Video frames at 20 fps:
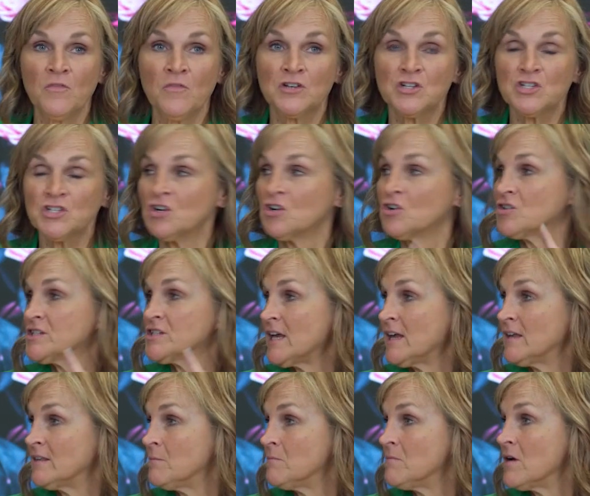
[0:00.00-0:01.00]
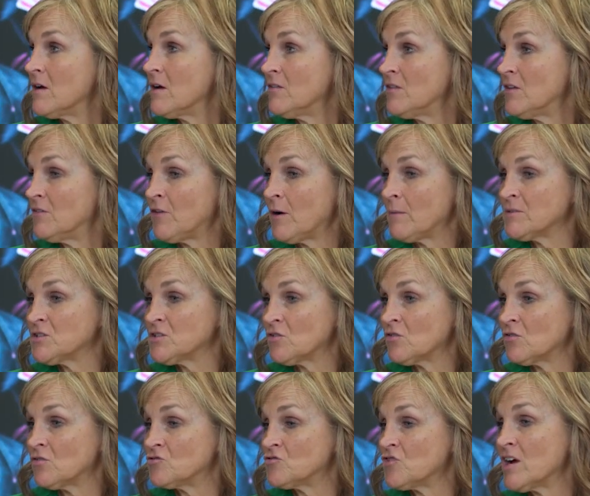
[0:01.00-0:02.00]
sugars and the
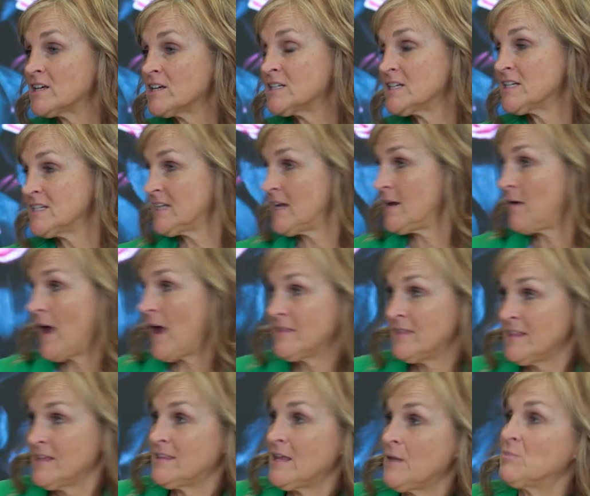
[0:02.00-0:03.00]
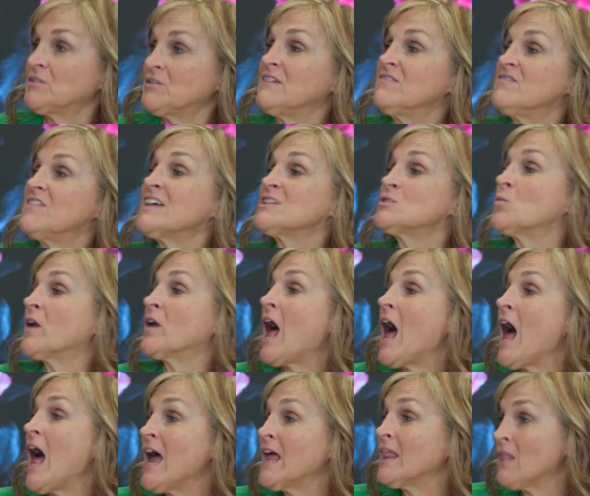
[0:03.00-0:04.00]
pharmaceutical drugs because I think they believe that's what
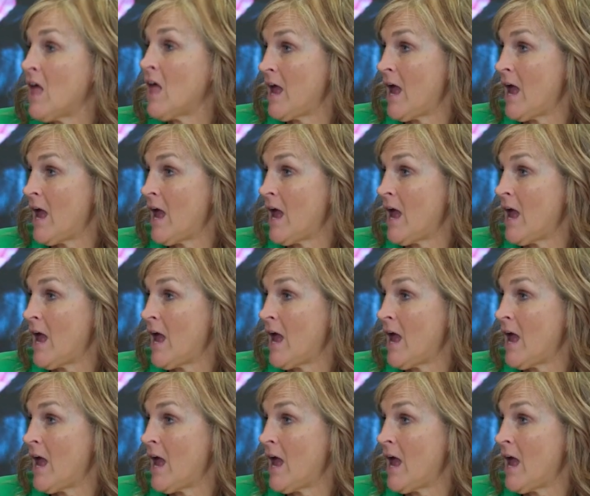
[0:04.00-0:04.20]
I like.